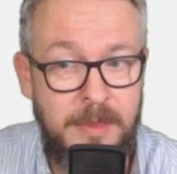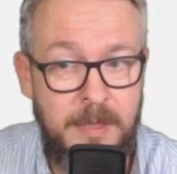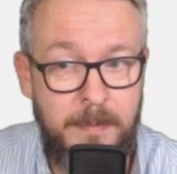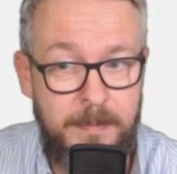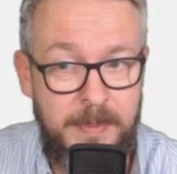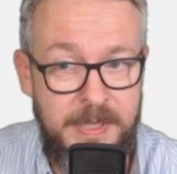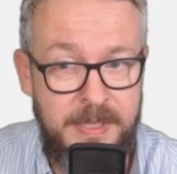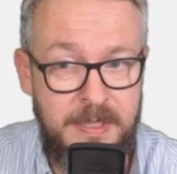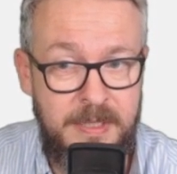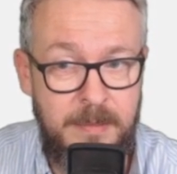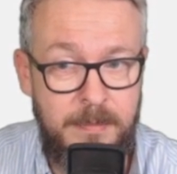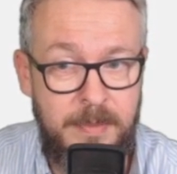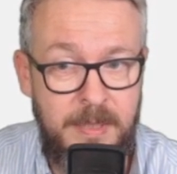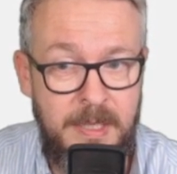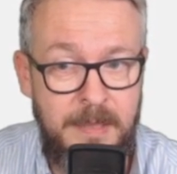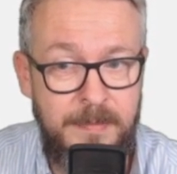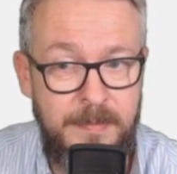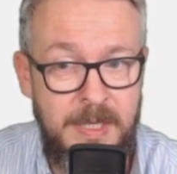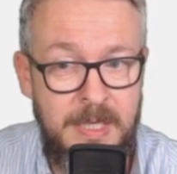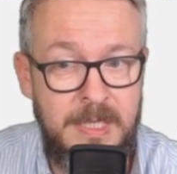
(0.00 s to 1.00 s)
The P C
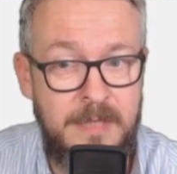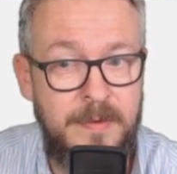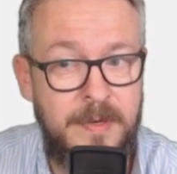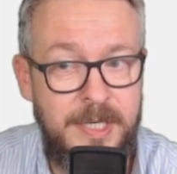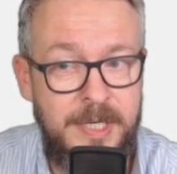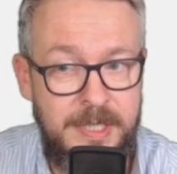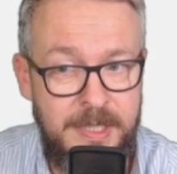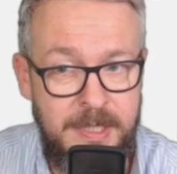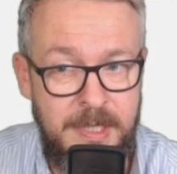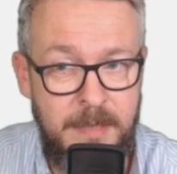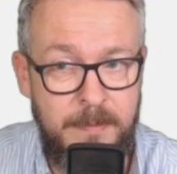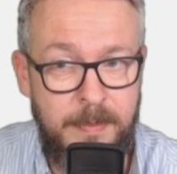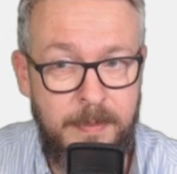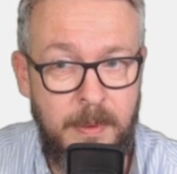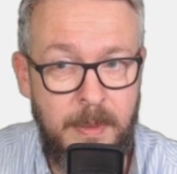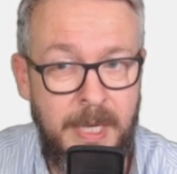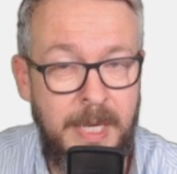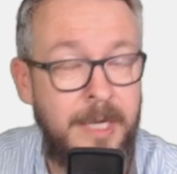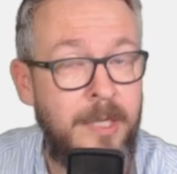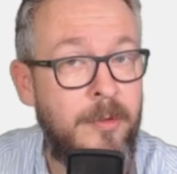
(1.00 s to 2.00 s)
B is very
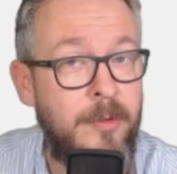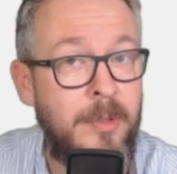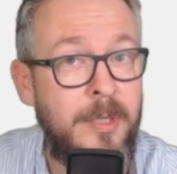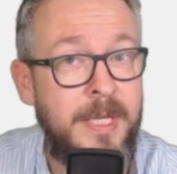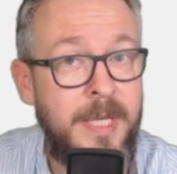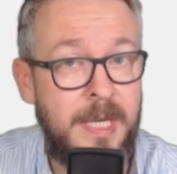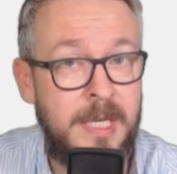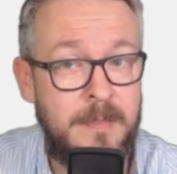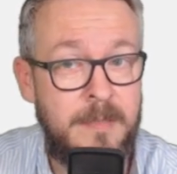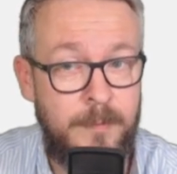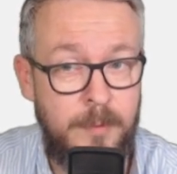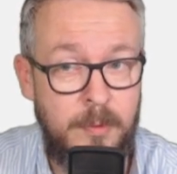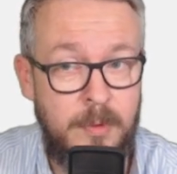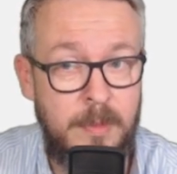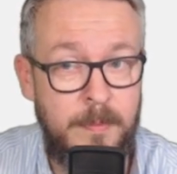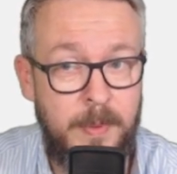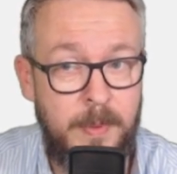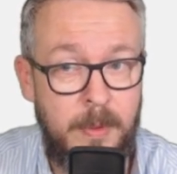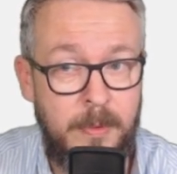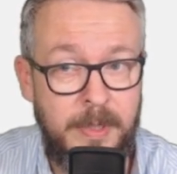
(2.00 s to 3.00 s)
simple and it only has few
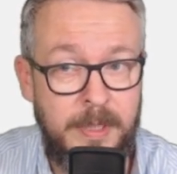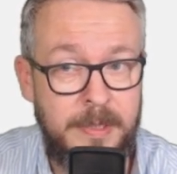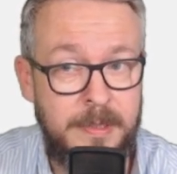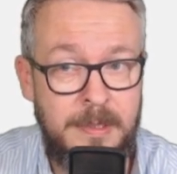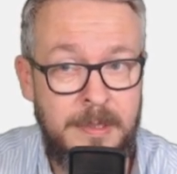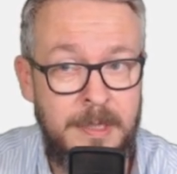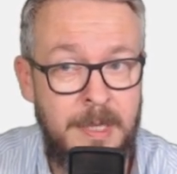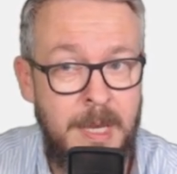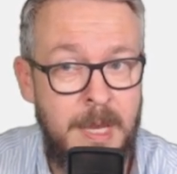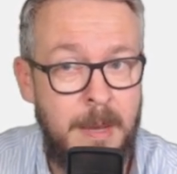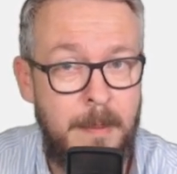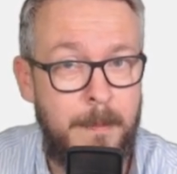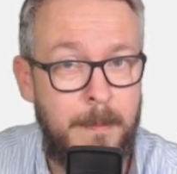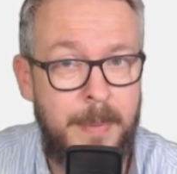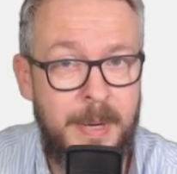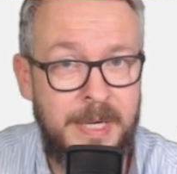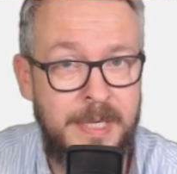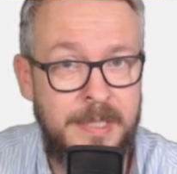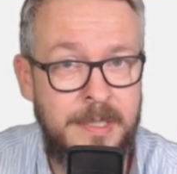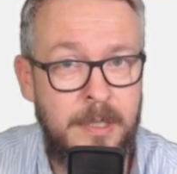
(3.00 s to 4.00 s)
components.
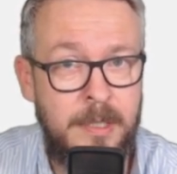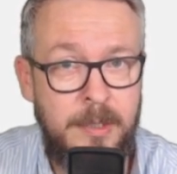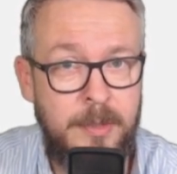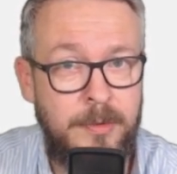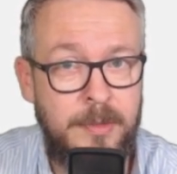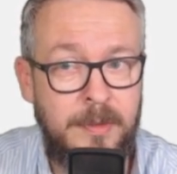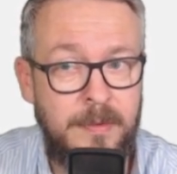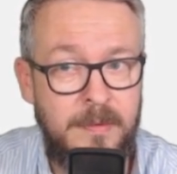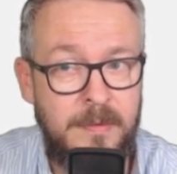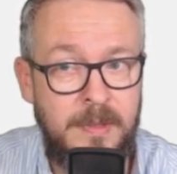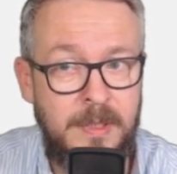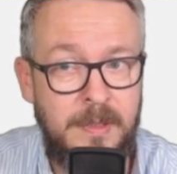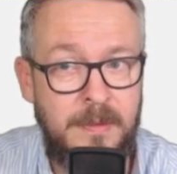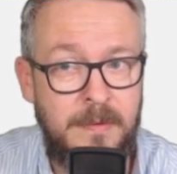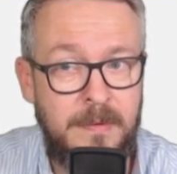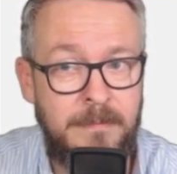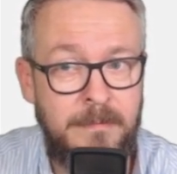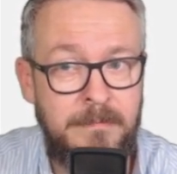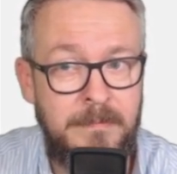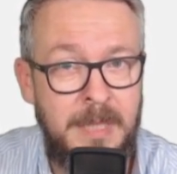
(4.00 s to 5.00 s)
Buzzer you don't
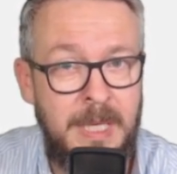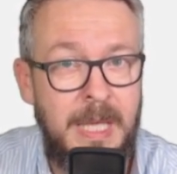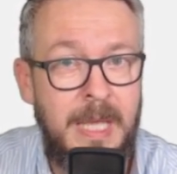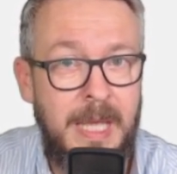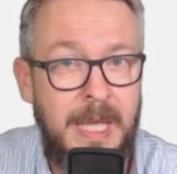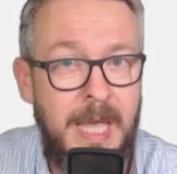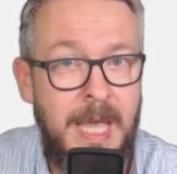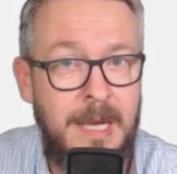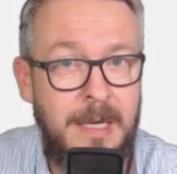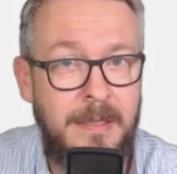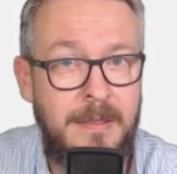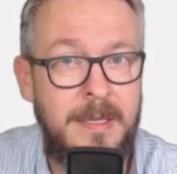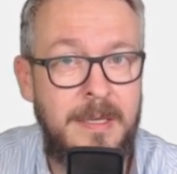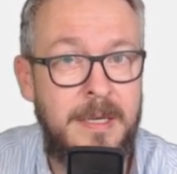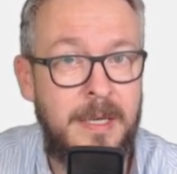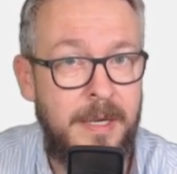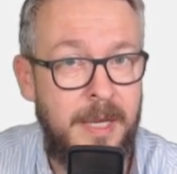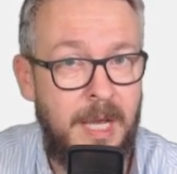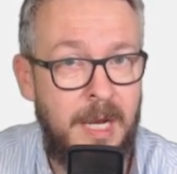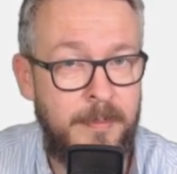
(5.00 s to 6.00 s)
need. L E D
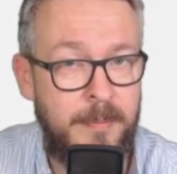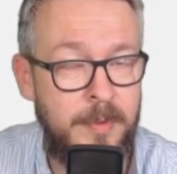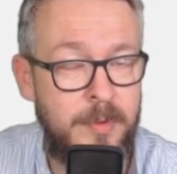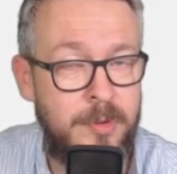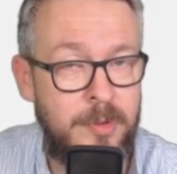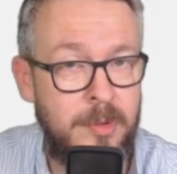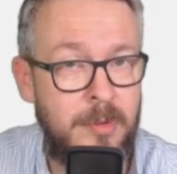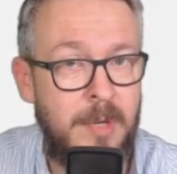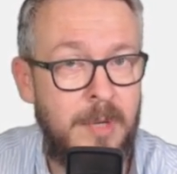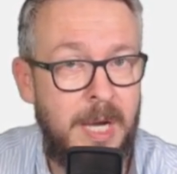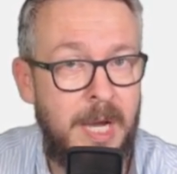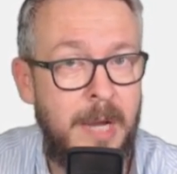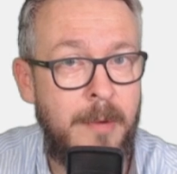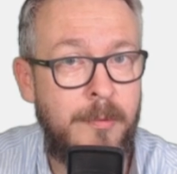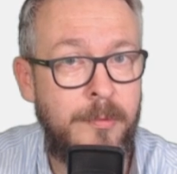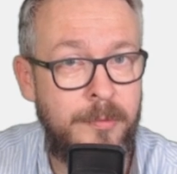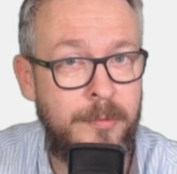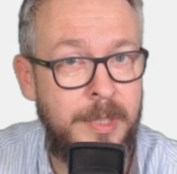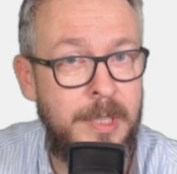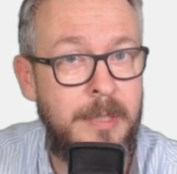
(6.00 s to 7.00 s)
can help you, so I
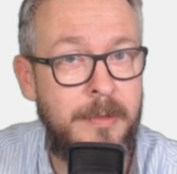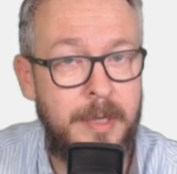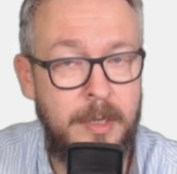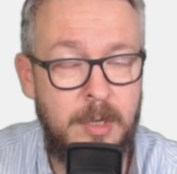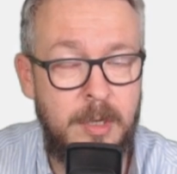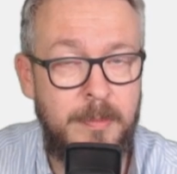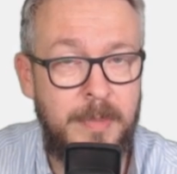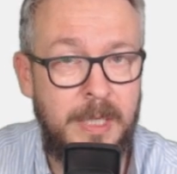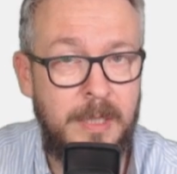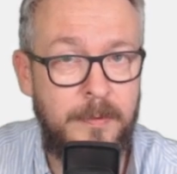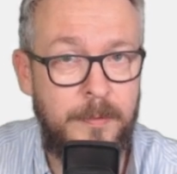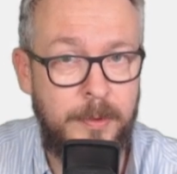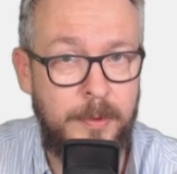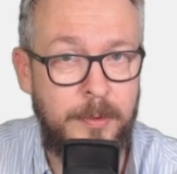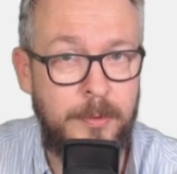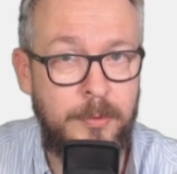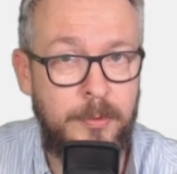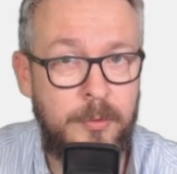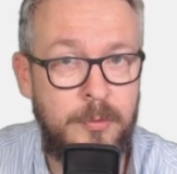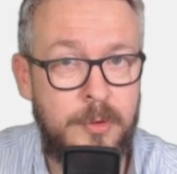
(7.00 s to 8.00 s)
would really recommend for
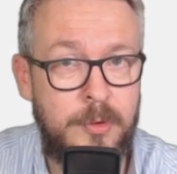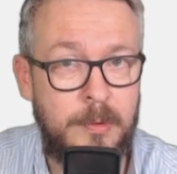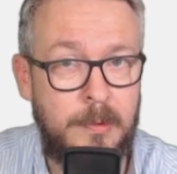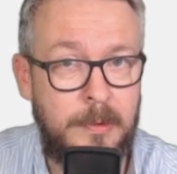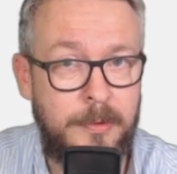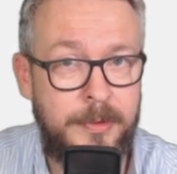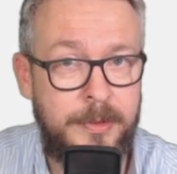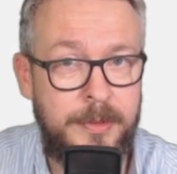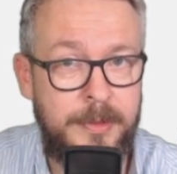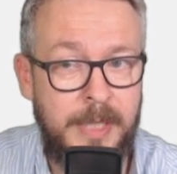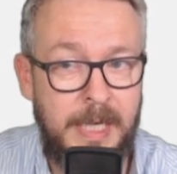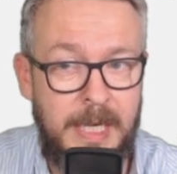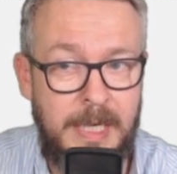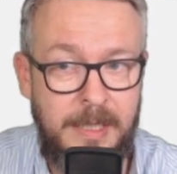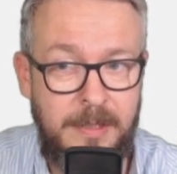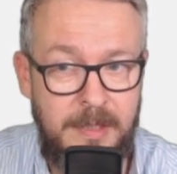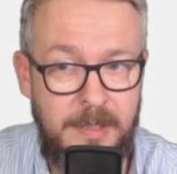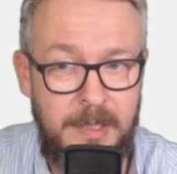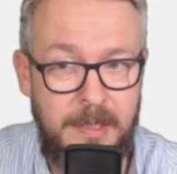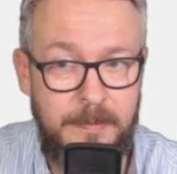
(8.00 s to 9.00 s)
you to solder the
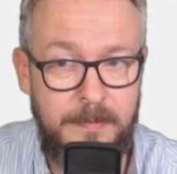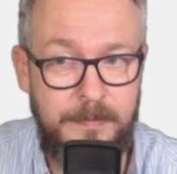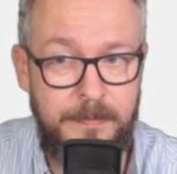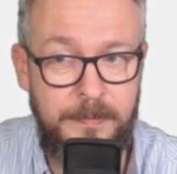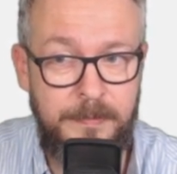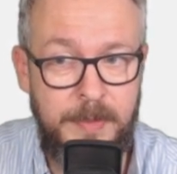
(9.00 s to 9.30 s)
L E D.